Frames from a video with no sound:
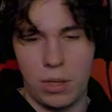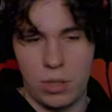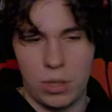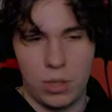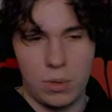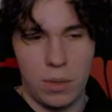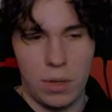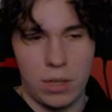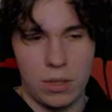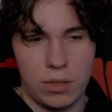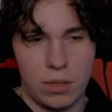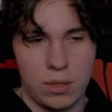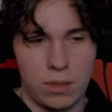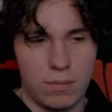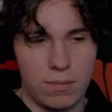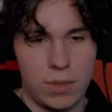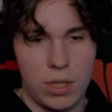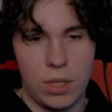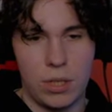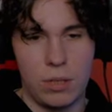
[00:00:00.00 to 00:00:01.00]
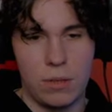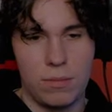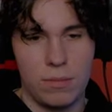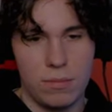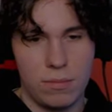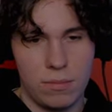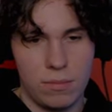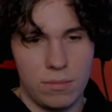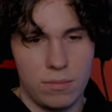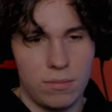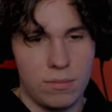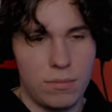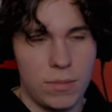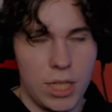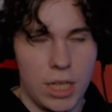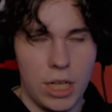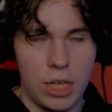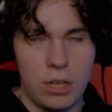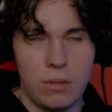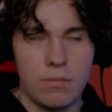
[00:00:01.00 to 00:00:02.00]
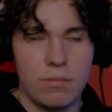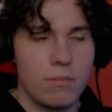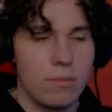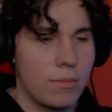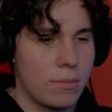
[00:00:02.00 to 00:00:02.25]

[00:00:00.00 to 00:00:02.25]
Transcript: punched once, so, you know.